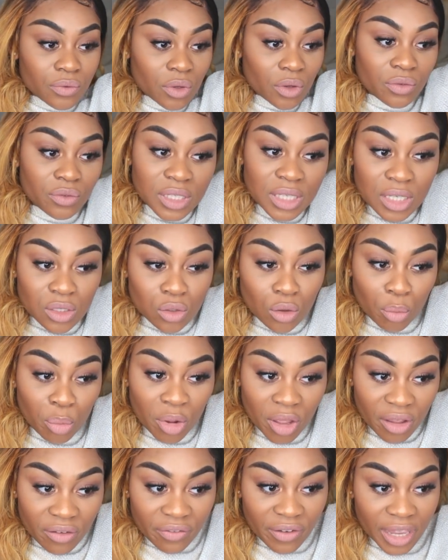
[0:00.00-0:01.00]
obviously it's not
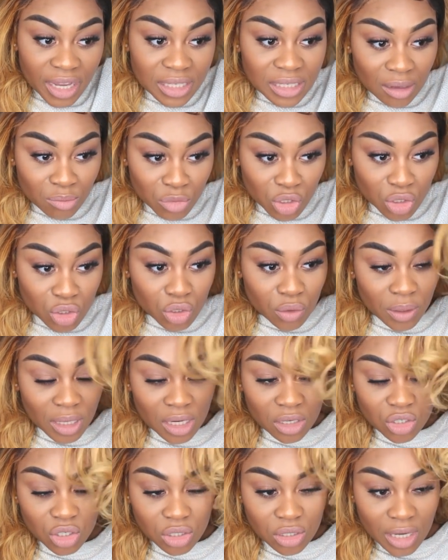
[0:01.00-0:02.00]
perfect. I'm just doing
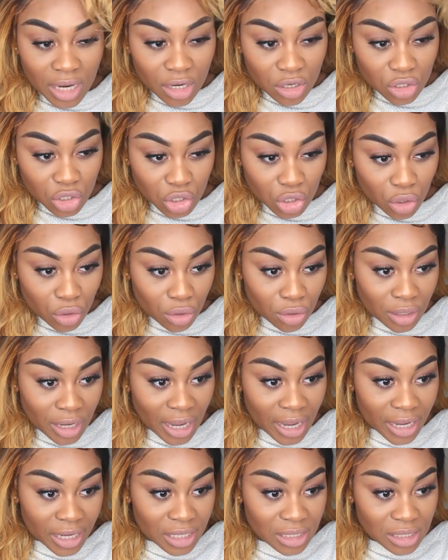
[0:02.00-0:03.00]
it just so I can show you
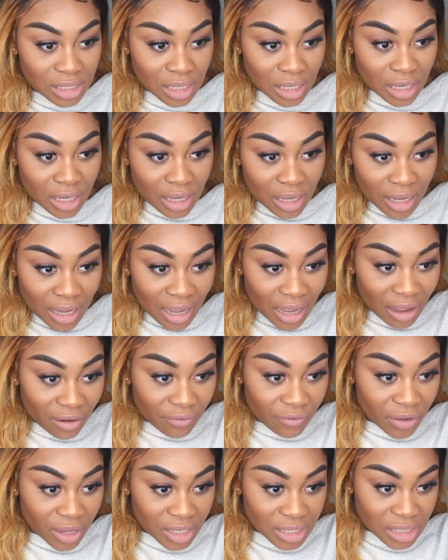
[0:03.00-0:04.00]
guys how
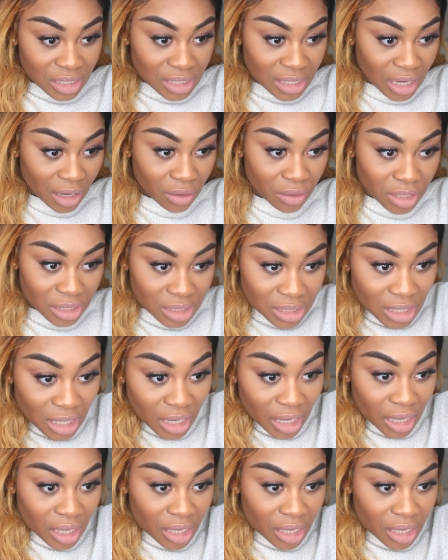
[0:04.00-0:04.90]
versatile this thing